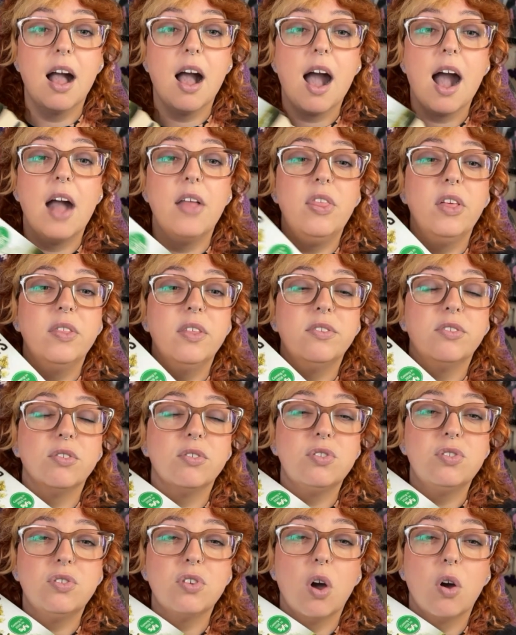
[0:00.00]
I think these are
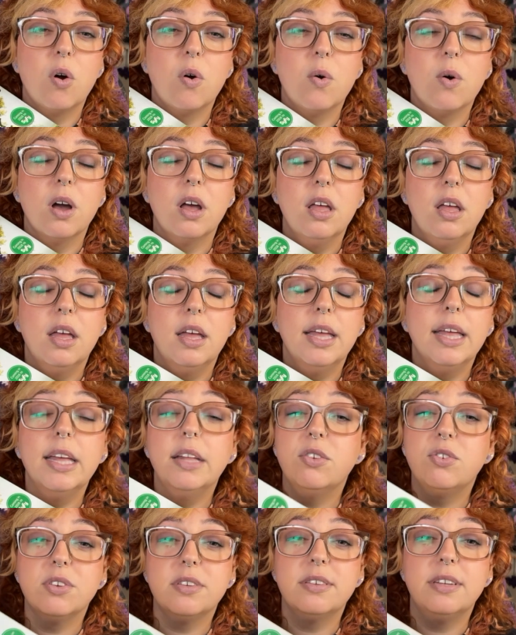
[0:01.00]
so
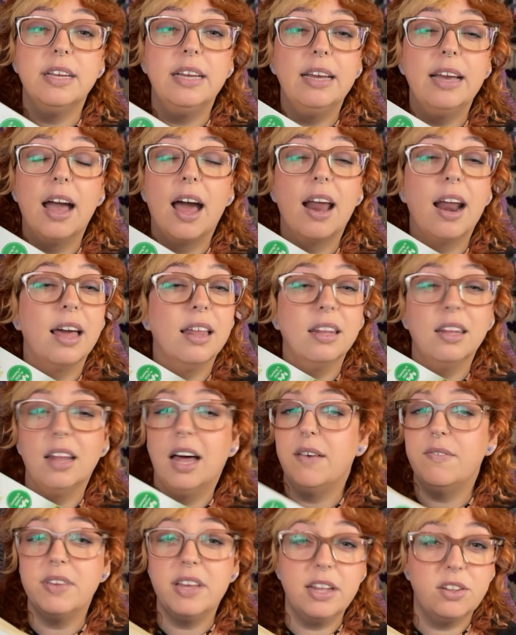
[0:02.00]
interesting, and I
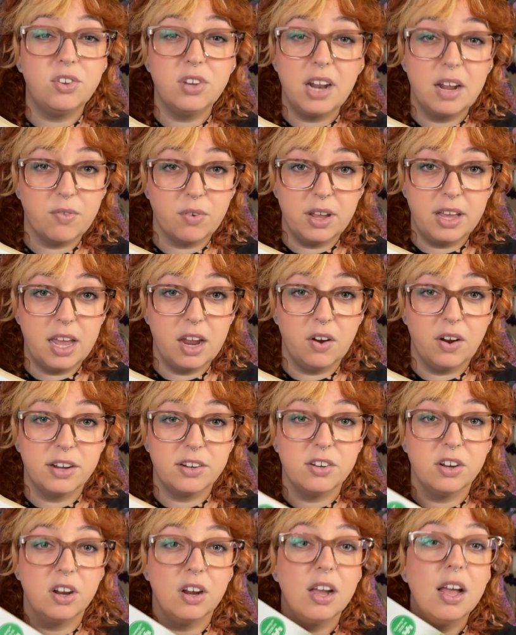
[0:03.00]
love each and every
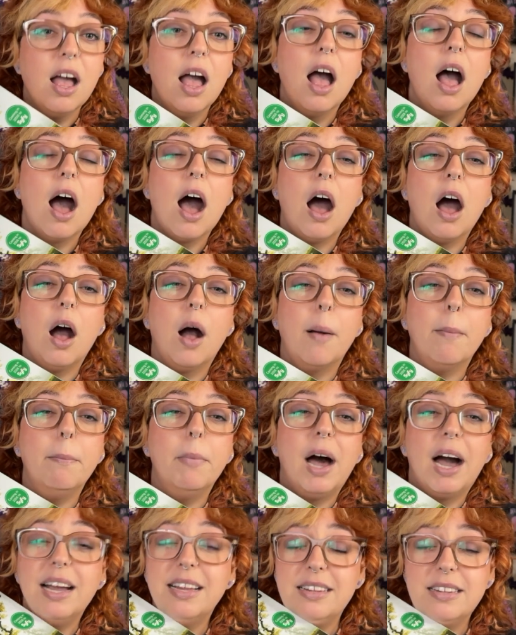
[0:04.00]
character.
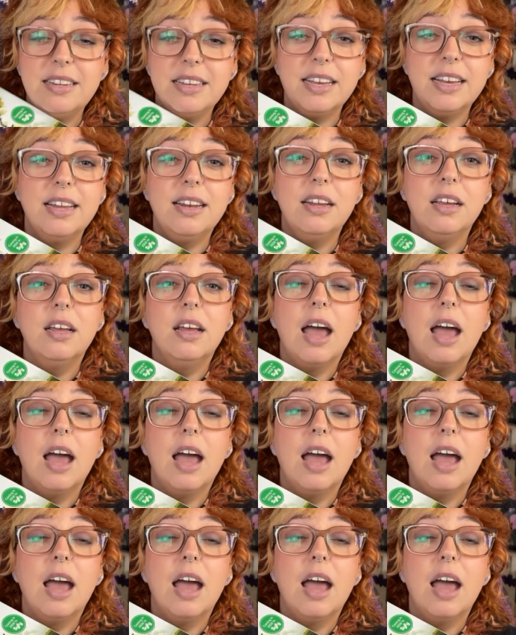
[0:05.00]
I did